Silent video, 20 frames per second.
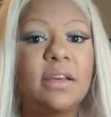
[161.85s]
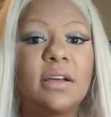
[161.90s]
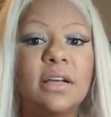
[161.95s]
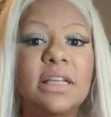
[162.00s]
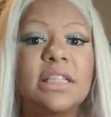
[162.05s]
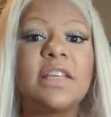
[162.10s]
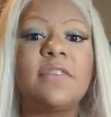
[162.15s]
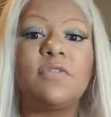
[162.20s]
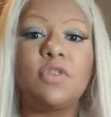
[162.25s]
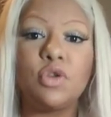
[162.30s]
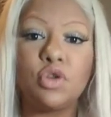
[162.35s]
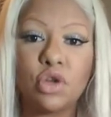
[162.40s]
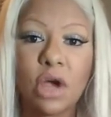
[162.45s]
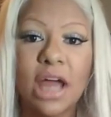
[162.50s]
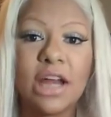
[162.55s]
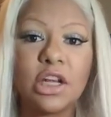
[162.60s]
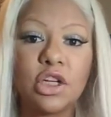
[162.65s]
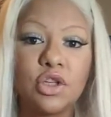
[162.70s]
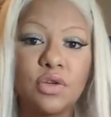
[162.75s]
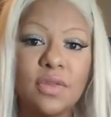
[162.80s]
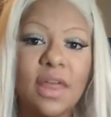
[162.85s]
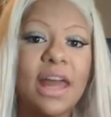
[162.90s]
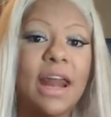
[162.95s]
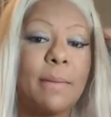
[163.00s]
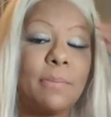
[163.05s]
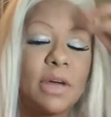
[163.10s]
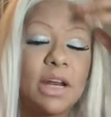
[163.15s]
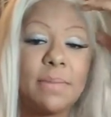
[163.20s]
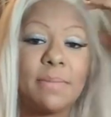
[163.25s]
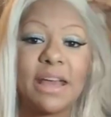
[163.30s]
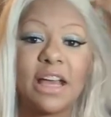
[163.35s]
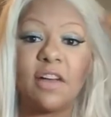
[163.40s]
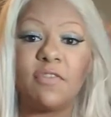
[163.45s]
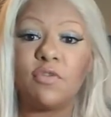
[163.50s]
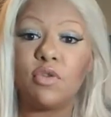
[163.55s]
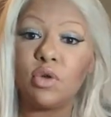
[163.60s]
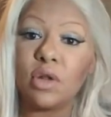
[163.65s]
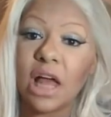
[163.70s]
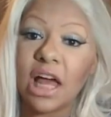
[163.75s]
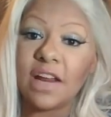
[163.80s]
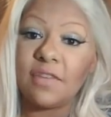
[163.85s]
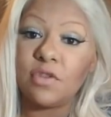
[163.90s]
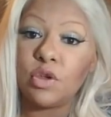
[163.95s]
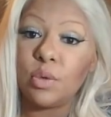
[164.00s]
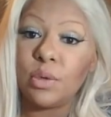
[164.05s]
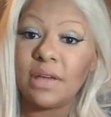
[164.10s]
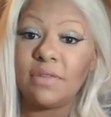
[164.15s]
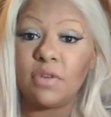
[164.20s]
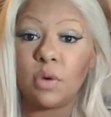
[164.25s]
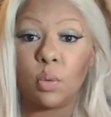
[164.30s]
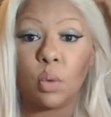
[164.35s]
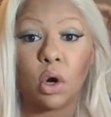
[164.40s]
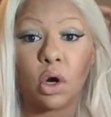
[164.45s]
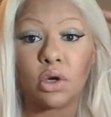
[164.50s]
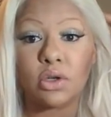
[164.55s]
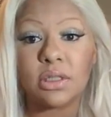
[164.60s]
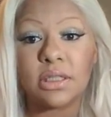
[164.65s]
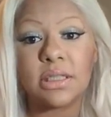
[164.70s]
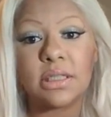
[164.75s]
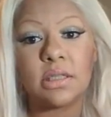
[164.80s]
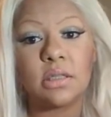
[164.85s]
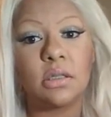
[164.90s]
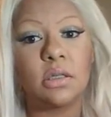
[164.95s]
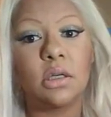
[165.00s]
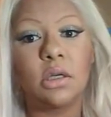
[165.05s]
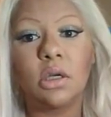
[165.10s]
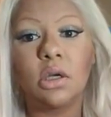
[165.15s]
because if you try to do that, I'm going to make a fool out of you even worse.